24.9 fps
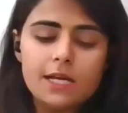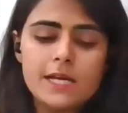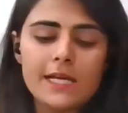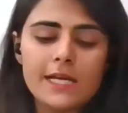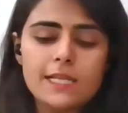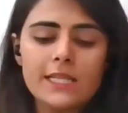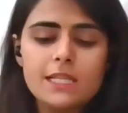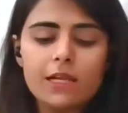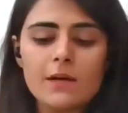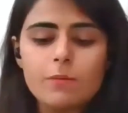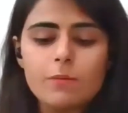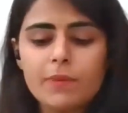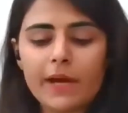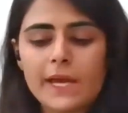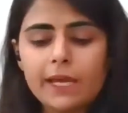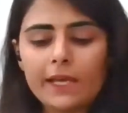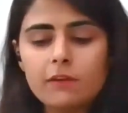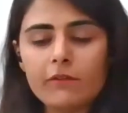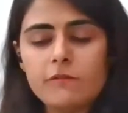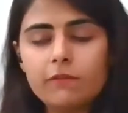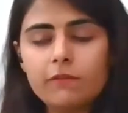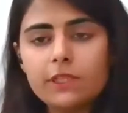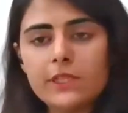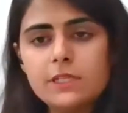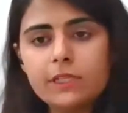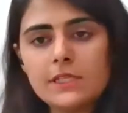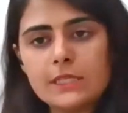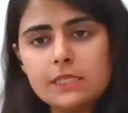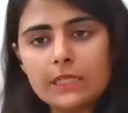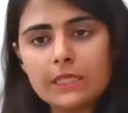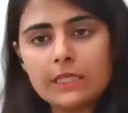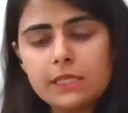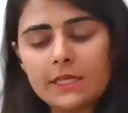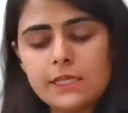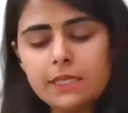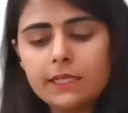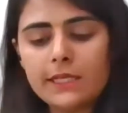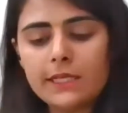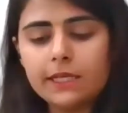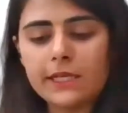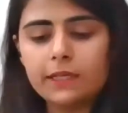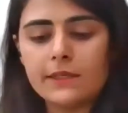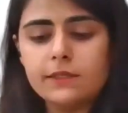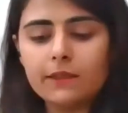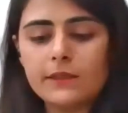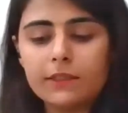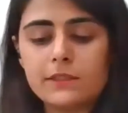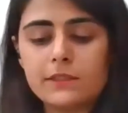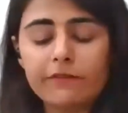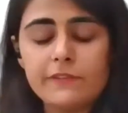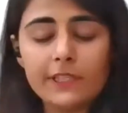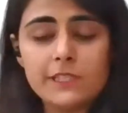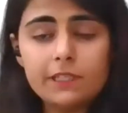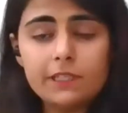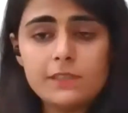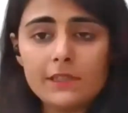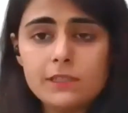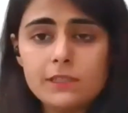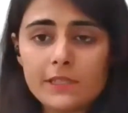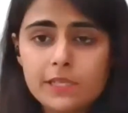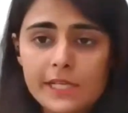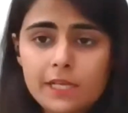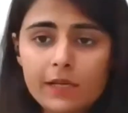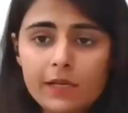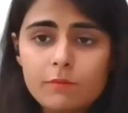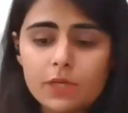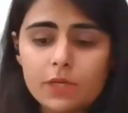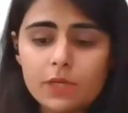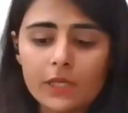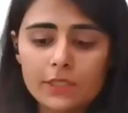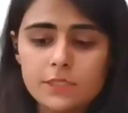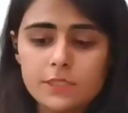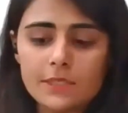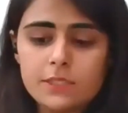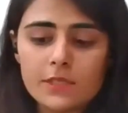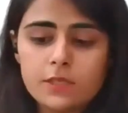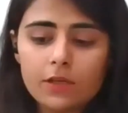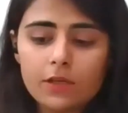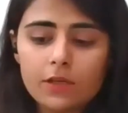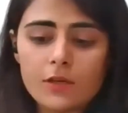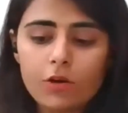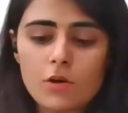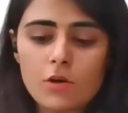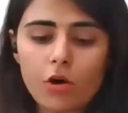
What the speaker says: in the bank within 3 days, within 3 months,